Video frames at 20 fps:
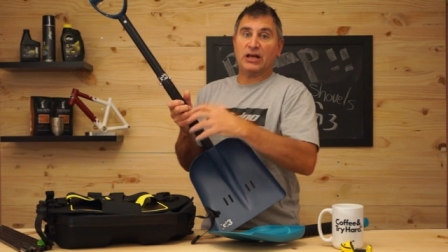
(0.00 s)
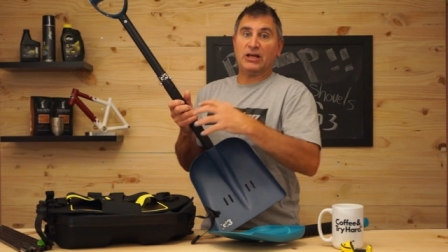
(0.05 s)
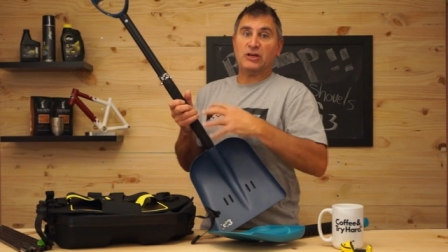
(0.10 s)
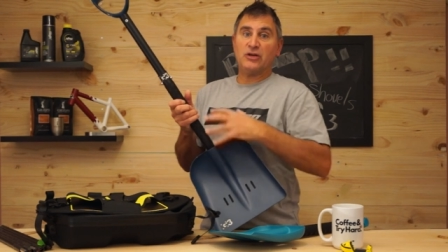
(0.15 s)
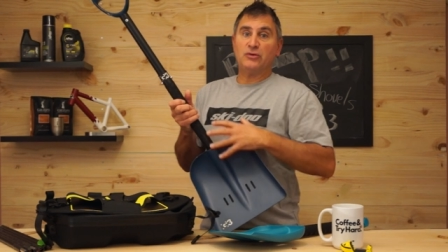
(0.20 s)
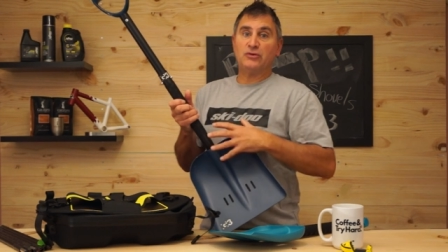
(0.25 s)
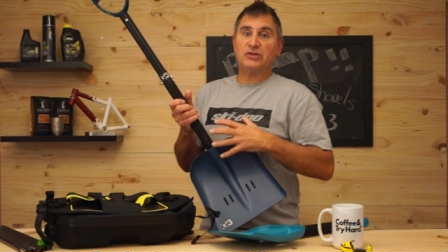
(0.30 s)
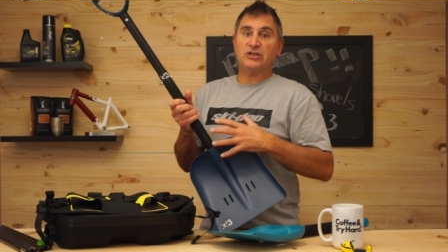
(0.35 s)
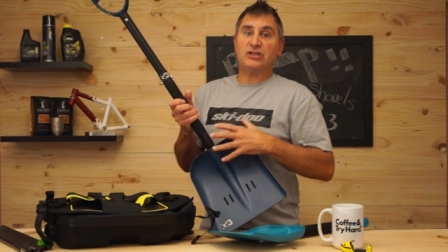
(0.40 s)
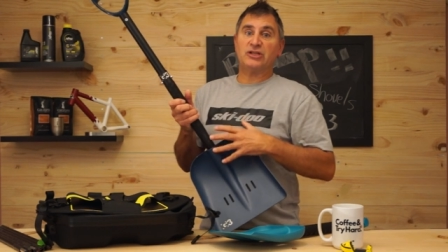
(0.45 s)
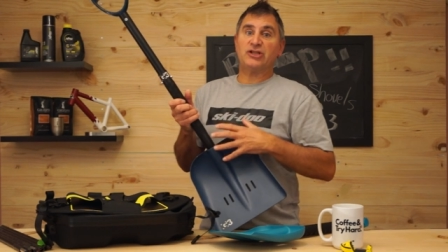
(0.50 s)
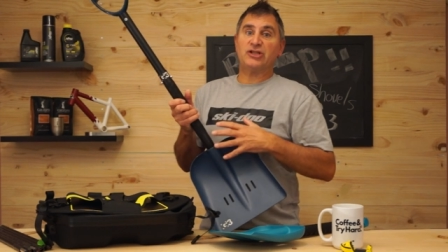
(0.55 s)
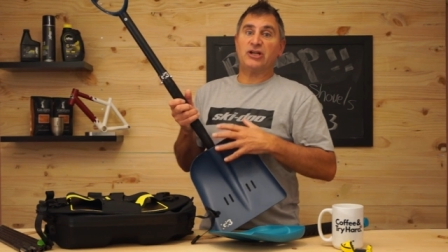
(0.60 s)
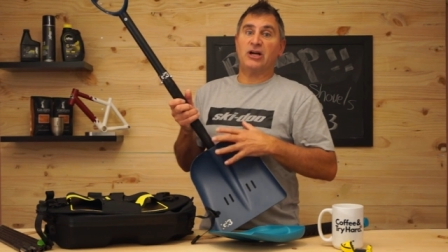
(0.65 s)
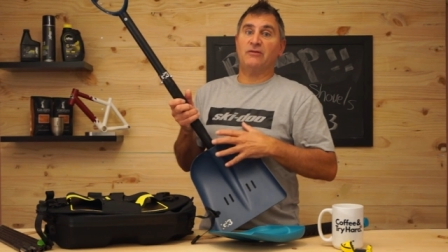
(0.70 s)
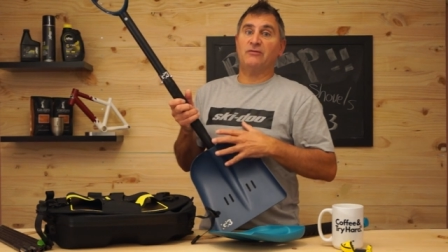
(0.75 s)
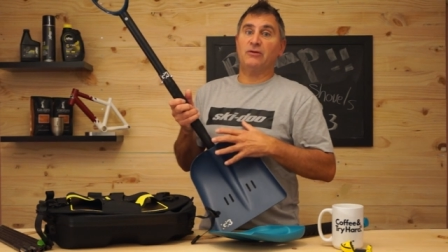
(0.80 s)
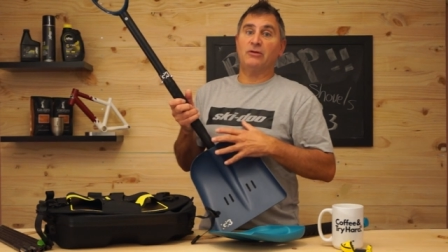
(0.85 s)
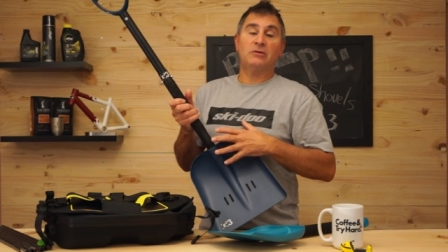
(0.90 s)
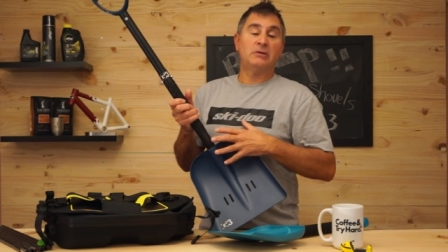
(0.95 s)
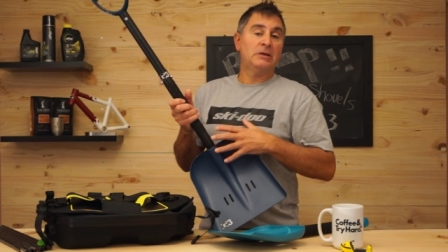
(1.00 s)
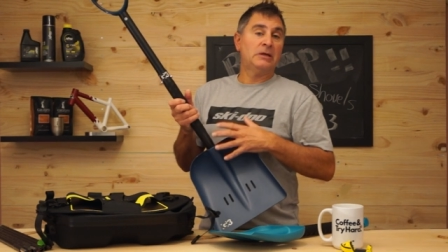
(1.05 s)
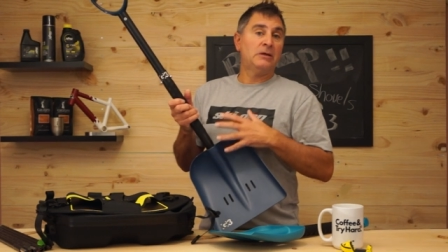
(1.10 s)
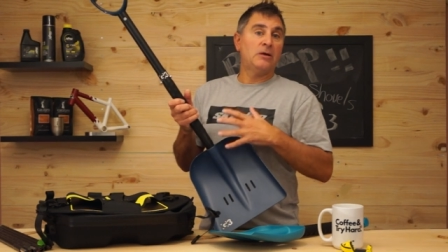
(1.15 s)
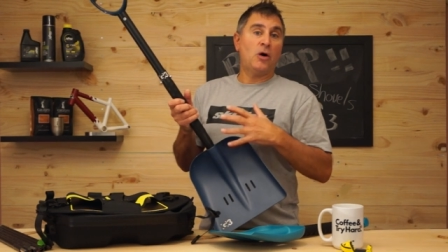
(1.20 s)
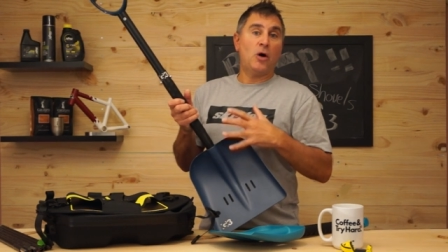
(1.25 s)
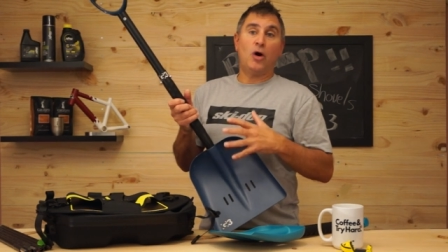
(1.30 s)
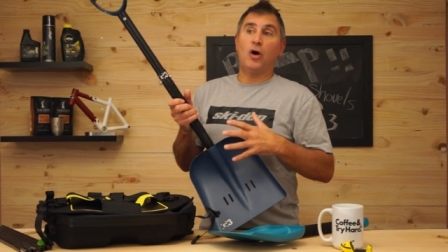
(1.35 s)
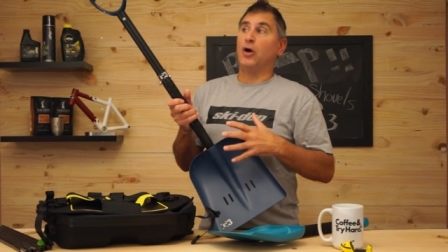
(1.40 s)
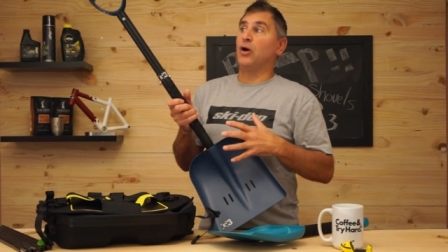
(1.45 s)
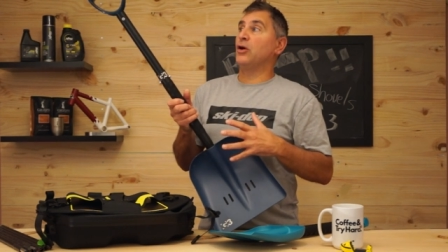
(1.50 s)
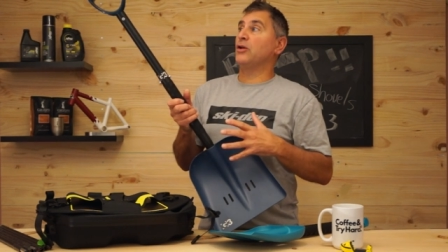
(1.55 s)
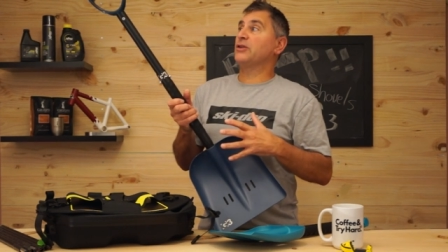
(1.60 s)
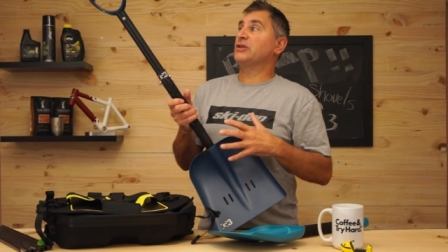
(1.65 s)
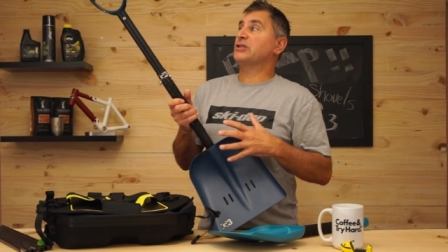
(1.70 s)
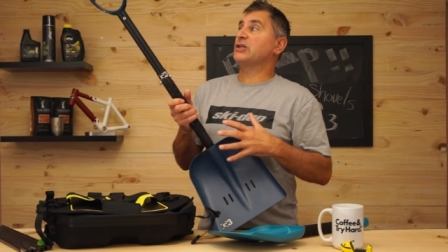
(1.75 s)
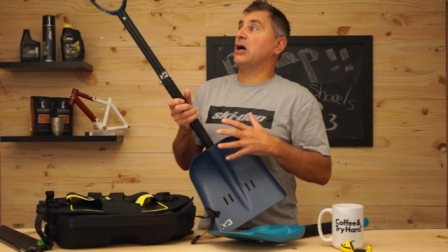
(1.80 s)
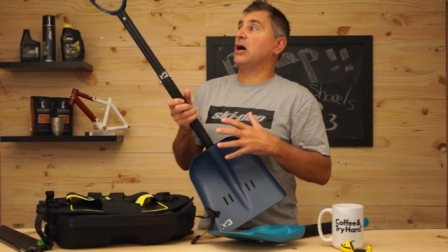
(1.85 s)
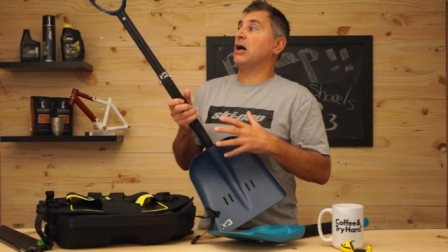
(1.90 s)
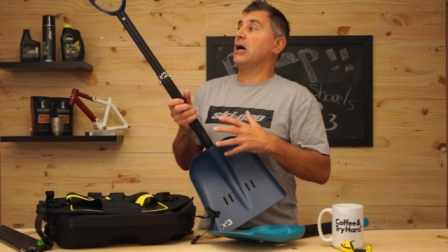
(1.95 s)
I use this shovel all
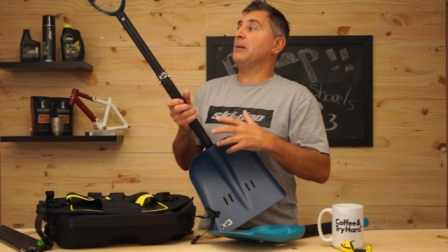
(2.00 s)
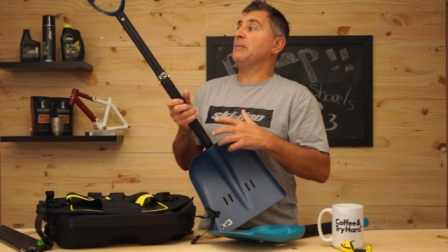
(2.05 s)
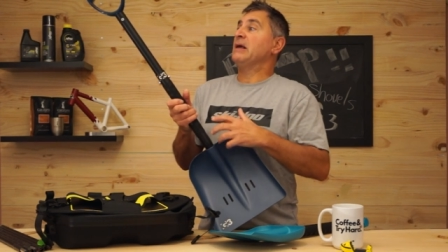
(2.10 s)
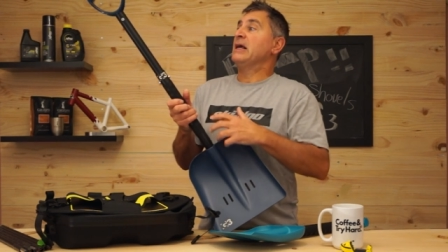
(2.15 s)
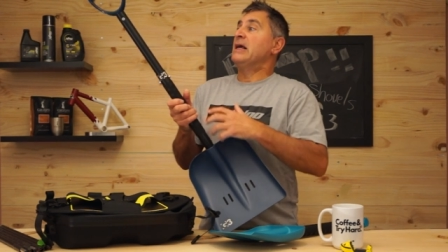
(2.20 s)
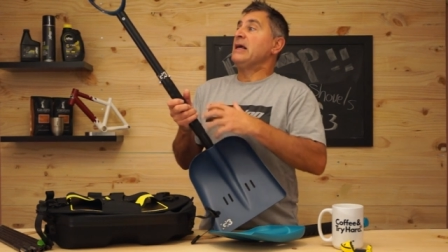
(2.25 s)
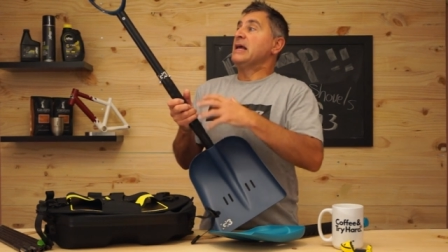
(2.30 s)
the time.